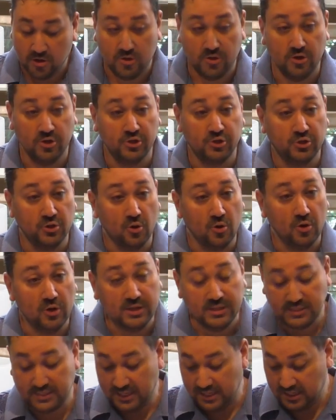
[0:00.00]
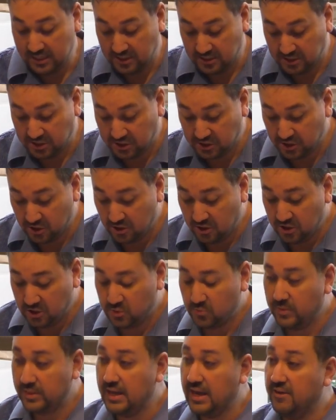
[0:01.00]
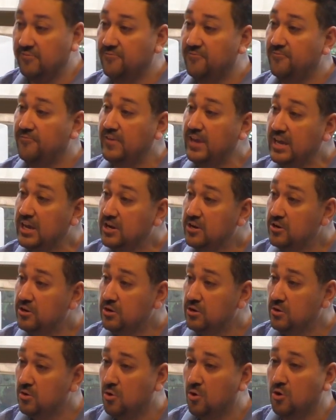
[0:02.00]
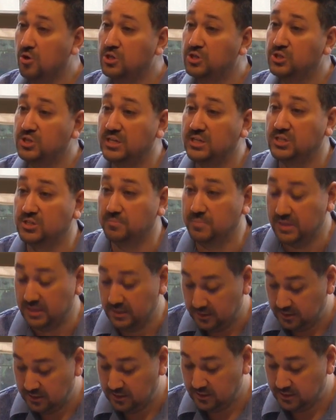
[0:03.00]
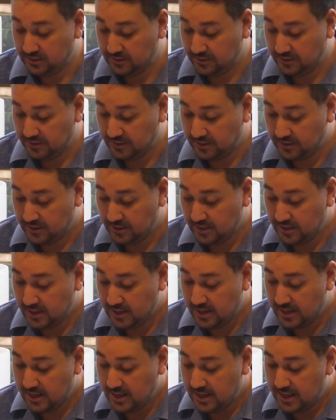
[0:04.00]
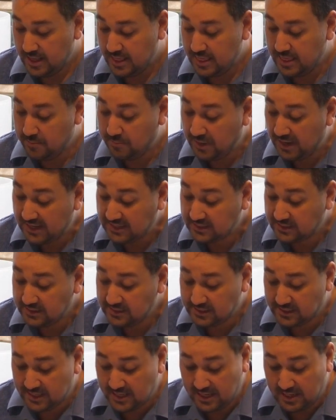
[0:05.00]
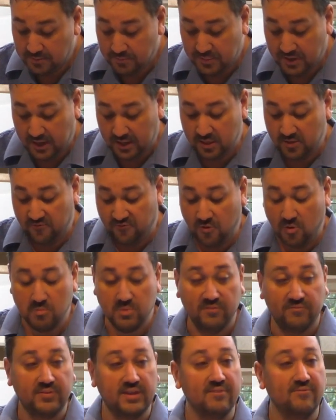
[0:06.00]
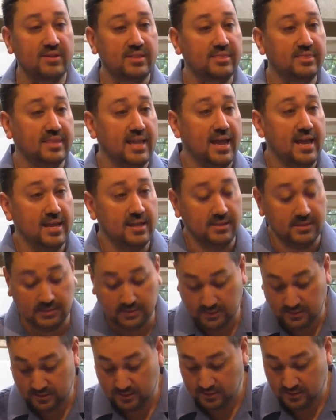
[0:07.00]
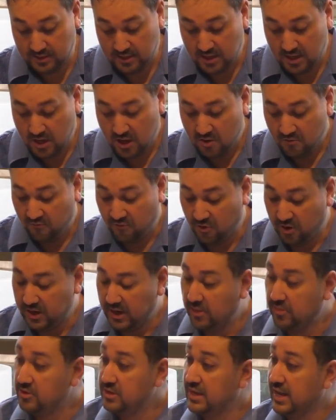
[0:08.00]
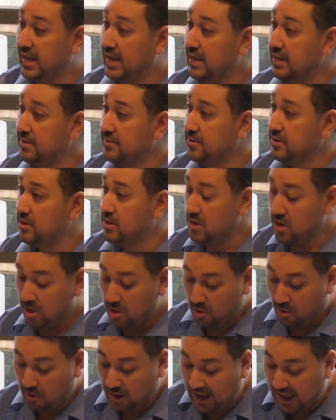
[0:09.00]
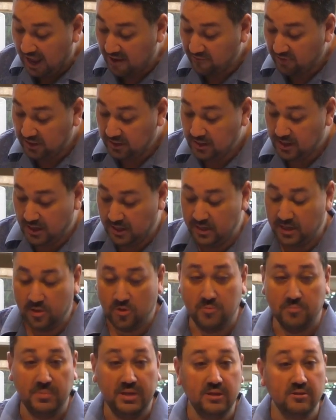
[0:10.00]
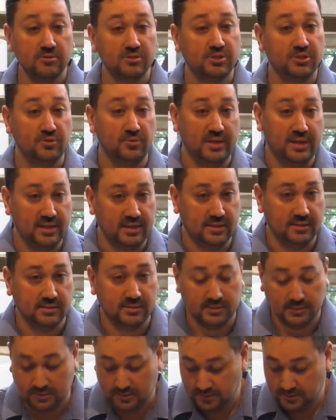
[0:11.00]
your joys and concerns without fear or judgment. The blessings come in the form of giving thanks for another day or having another meal to eat.